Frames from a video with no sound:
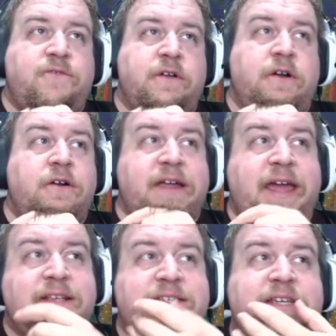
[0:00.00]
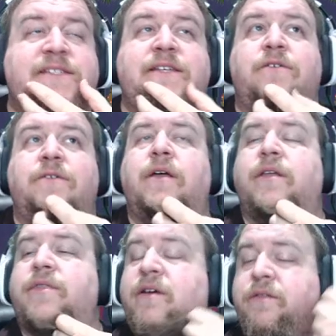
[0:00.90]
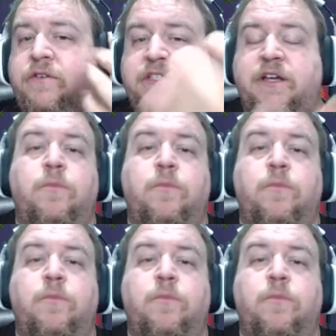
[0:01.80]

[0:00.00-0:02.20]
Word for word: we're in hurricane season or there's